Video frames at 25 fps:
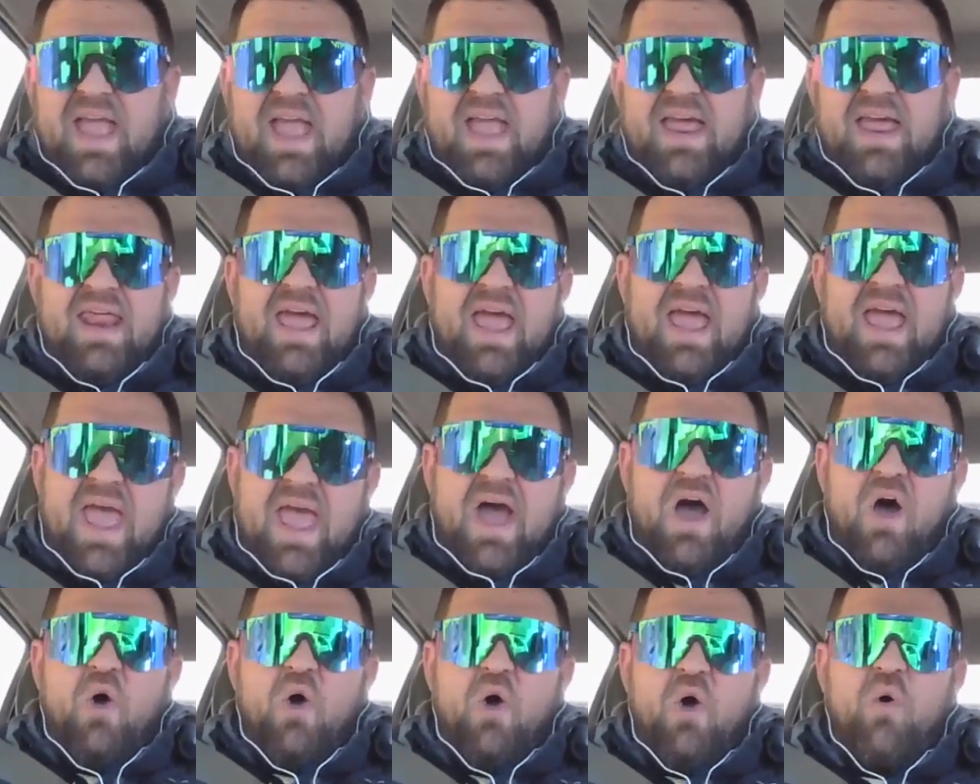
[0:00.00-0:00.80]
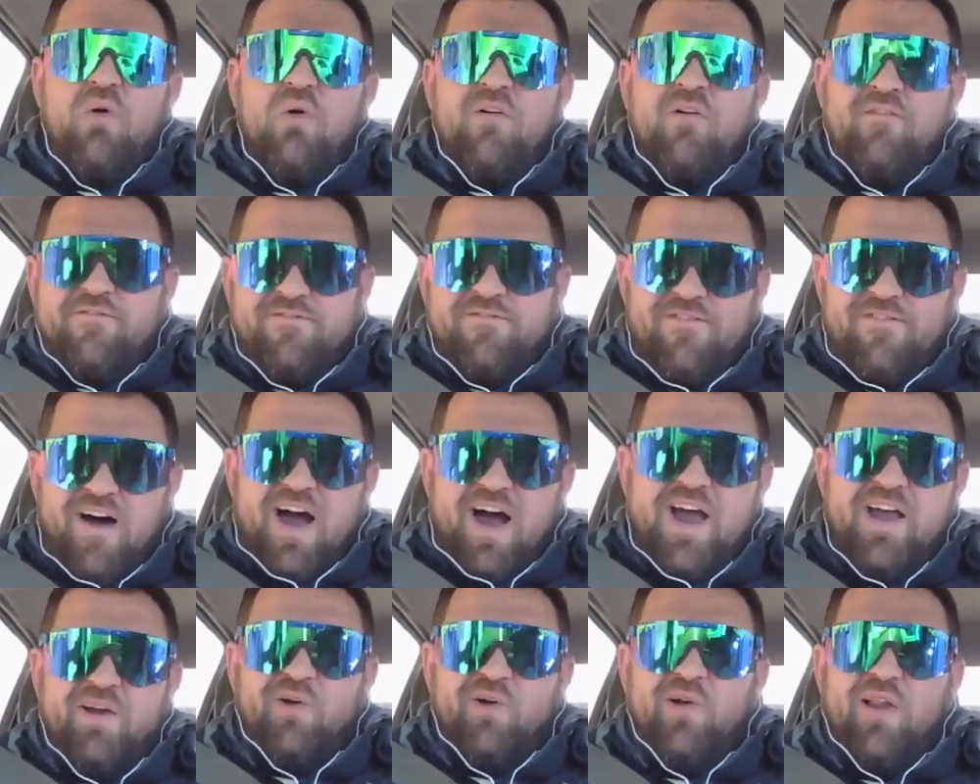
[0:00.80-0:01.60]
and how
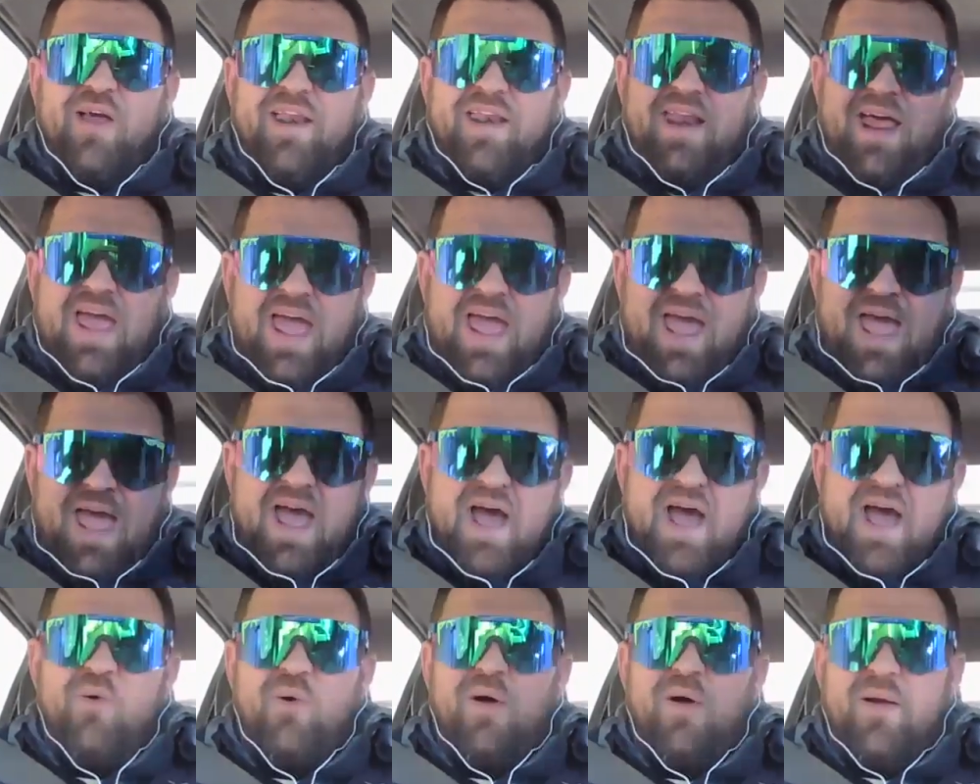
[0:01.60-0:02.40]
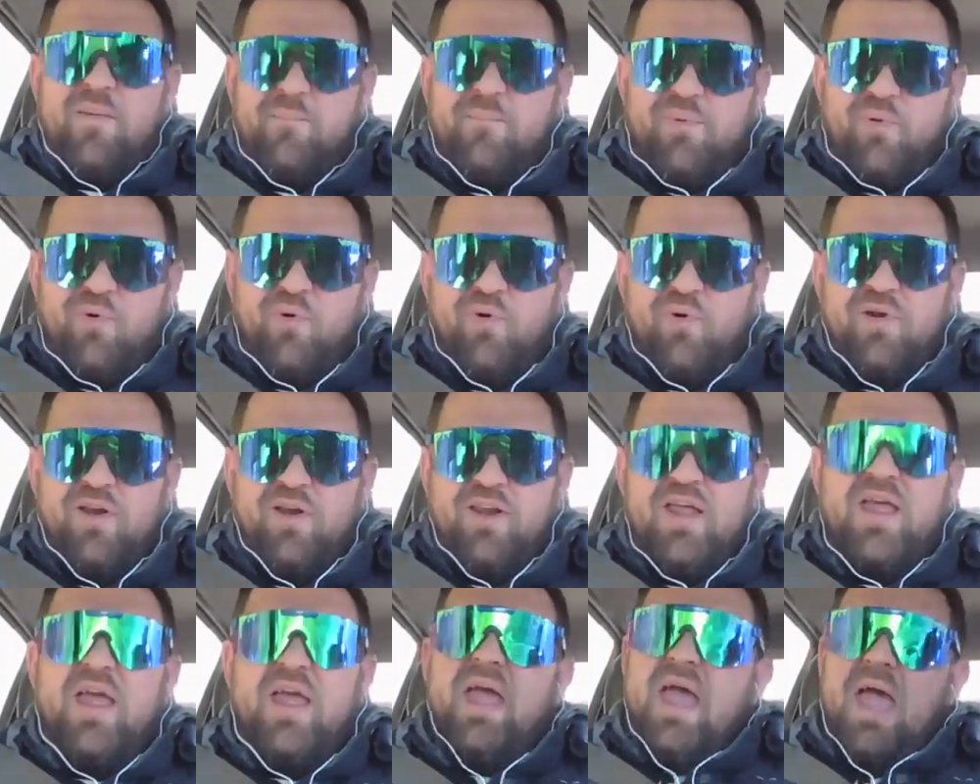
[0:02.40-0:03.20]
vital and how
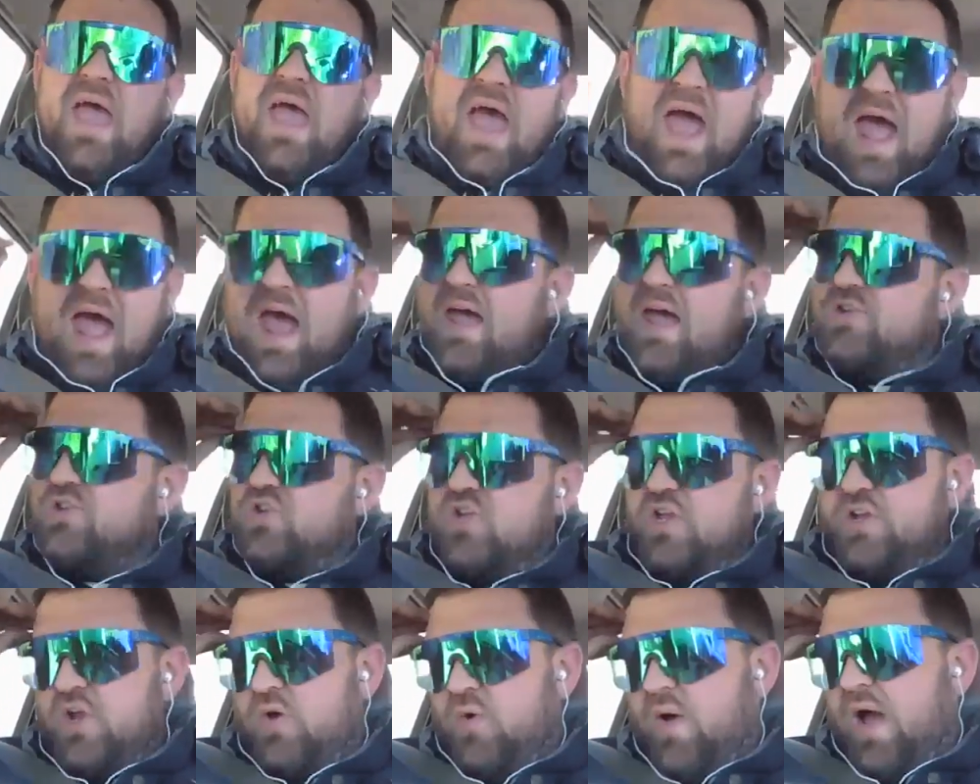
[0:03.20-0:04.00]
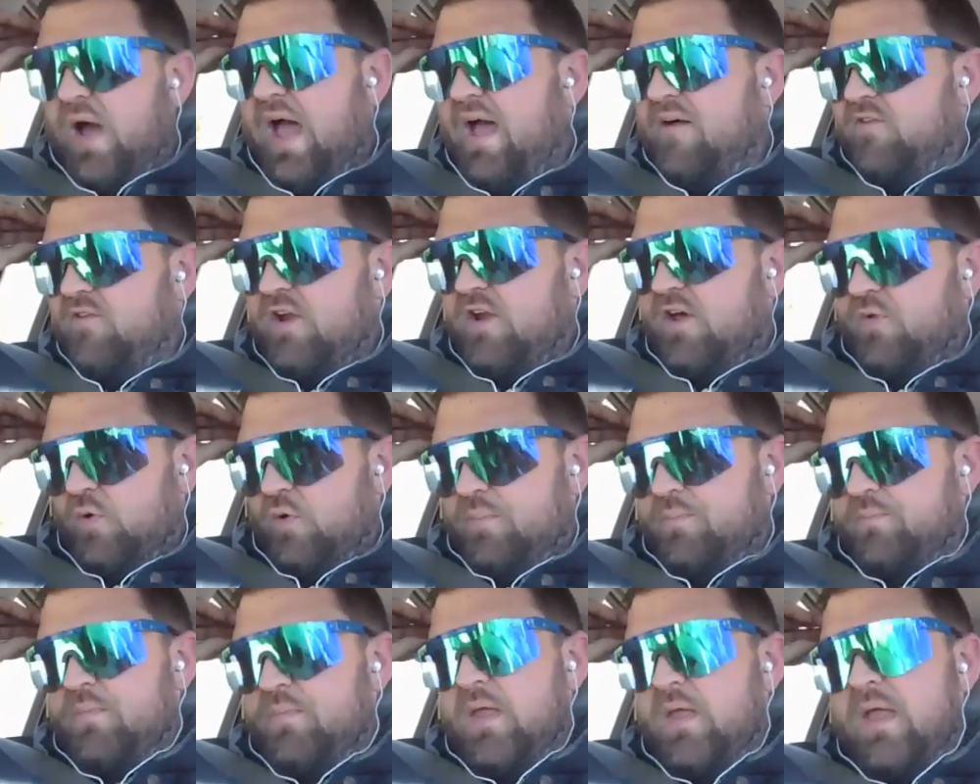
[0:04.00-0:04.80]
important it is? I actually do. I have another
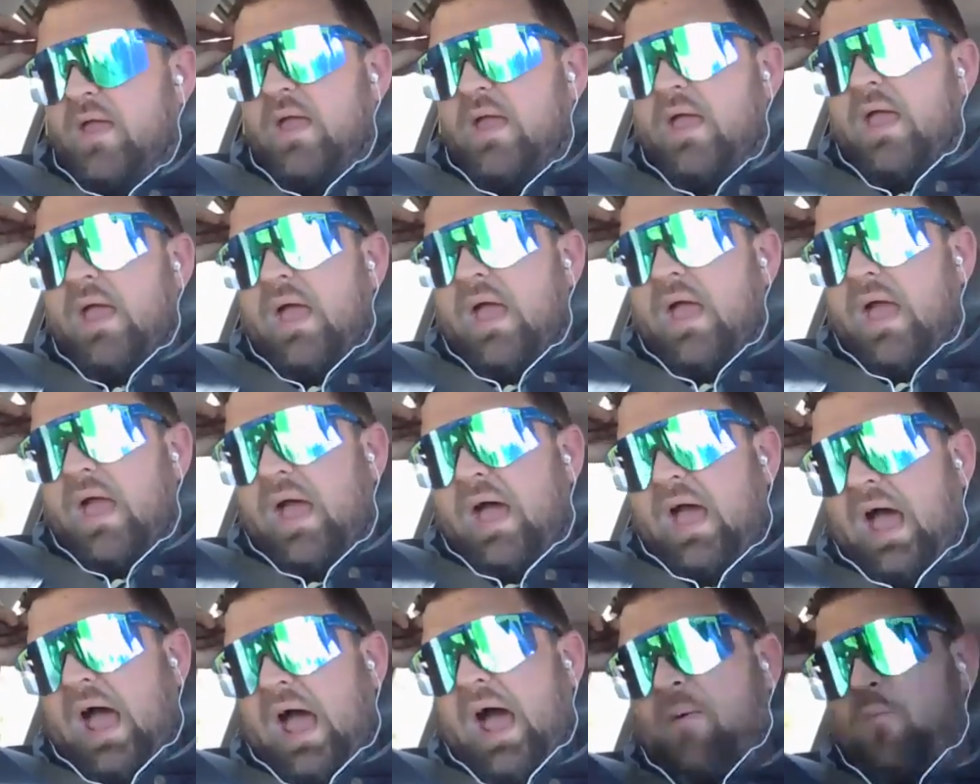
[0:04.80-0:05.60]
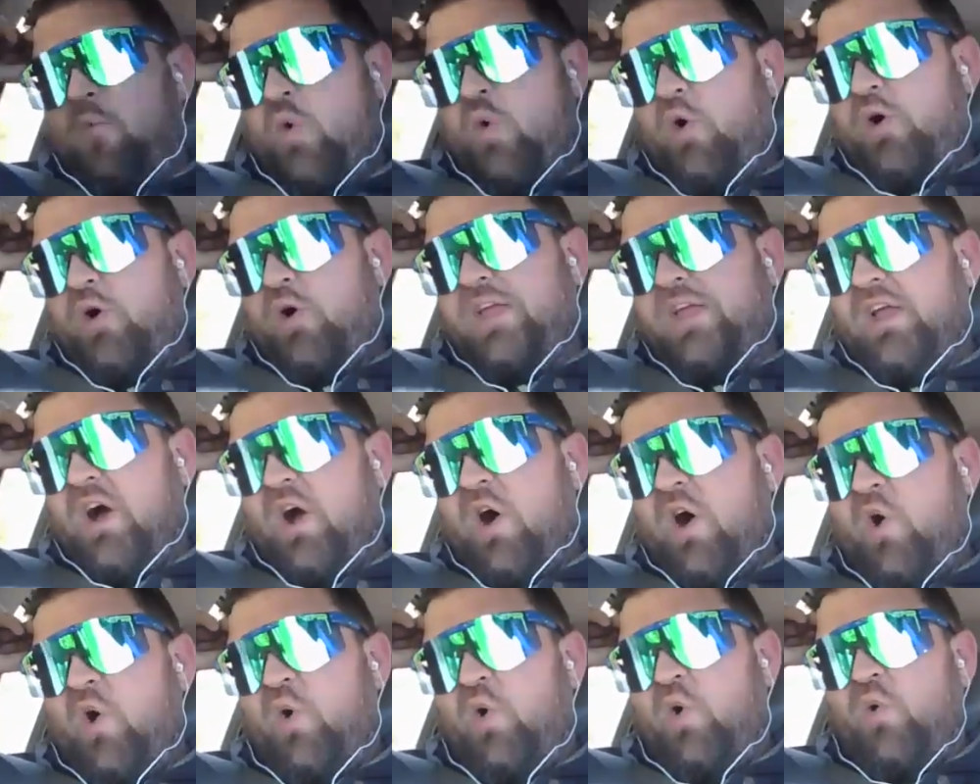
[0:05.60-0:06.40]
one. I'm working
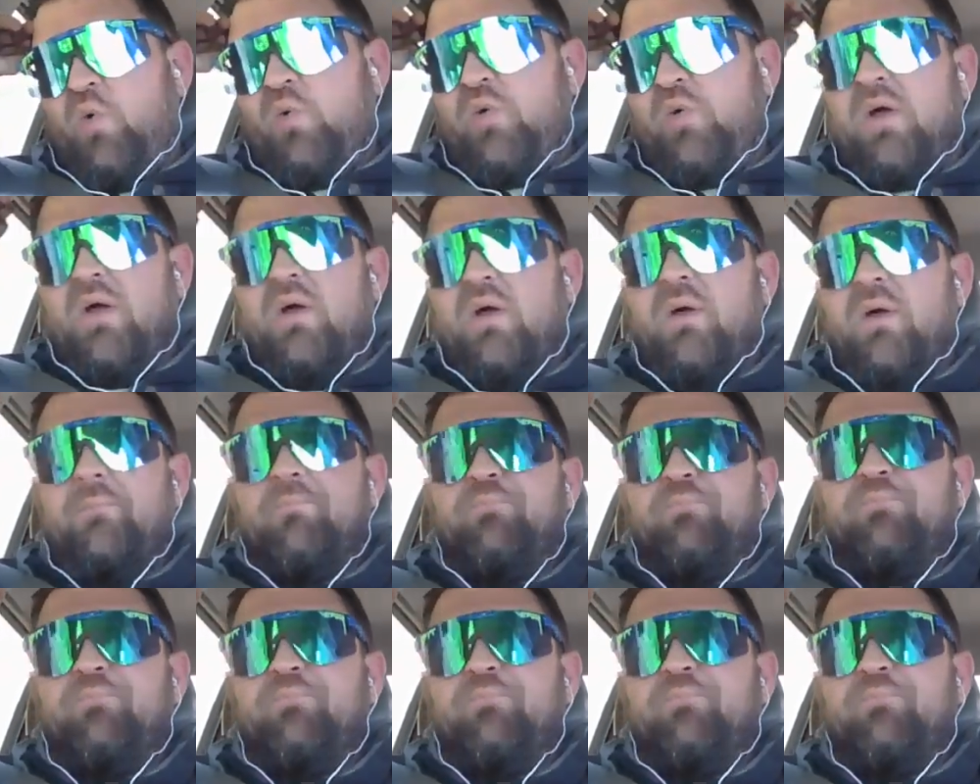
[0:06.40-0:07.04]
on